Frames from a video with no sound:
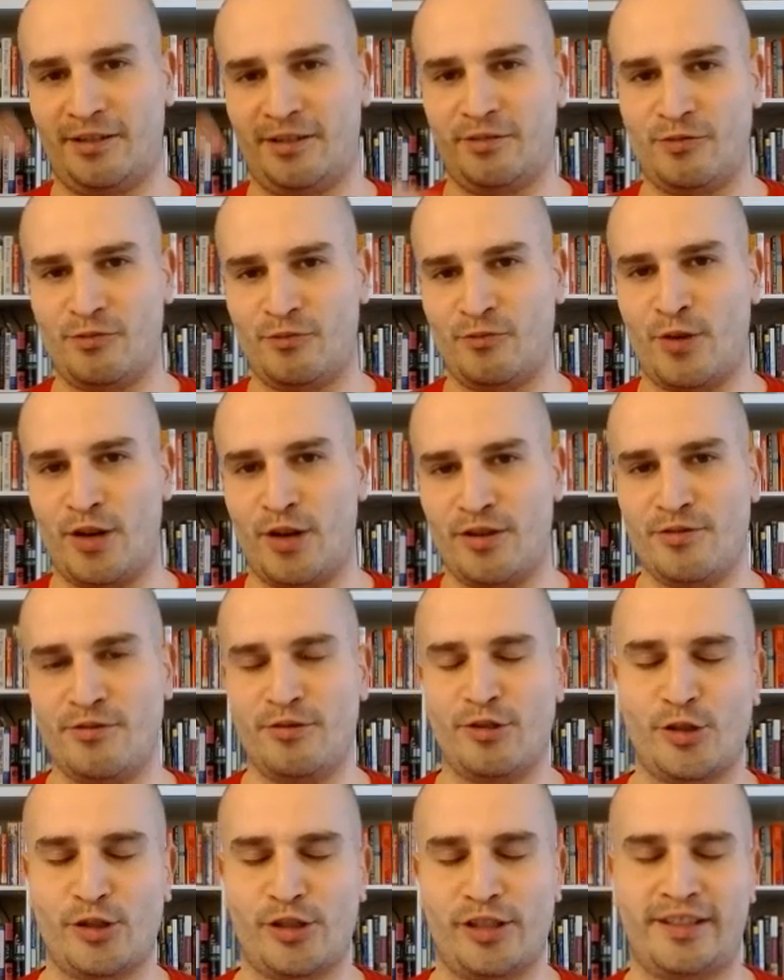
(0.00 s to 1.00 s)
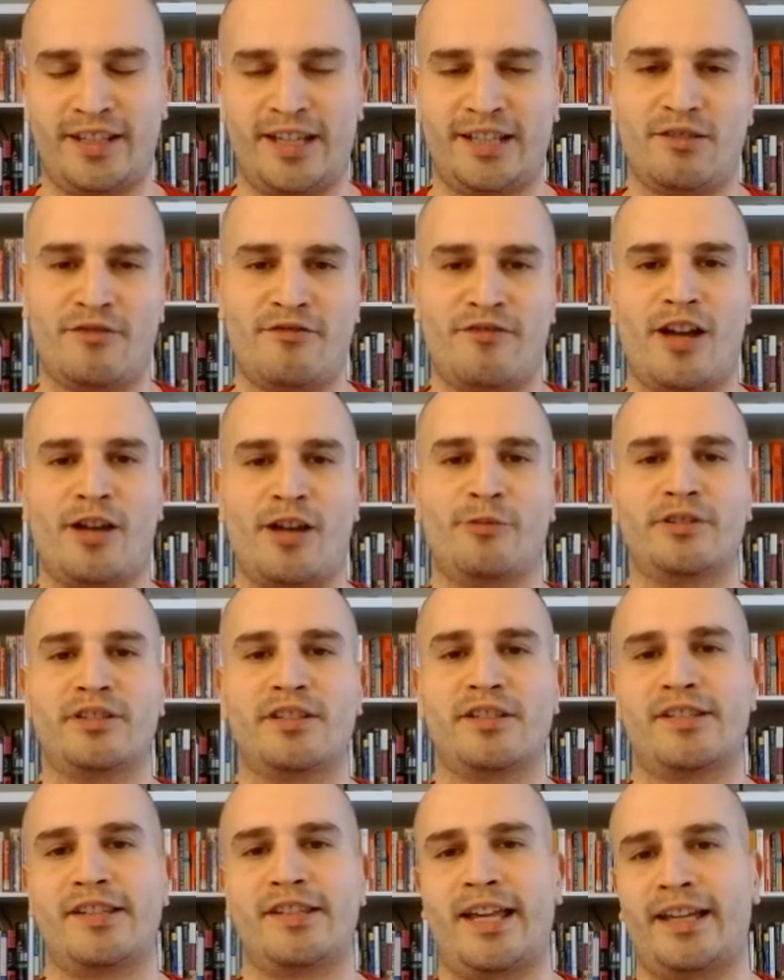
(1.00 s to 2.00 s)
then what you just identified with
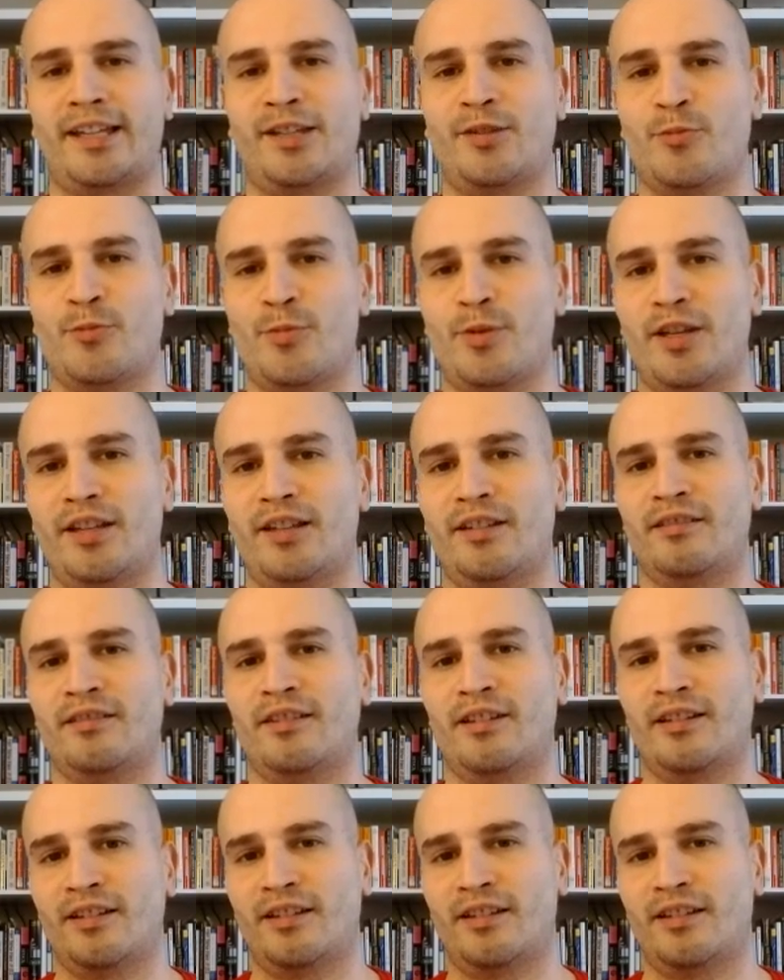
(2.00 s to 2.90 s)
the second bit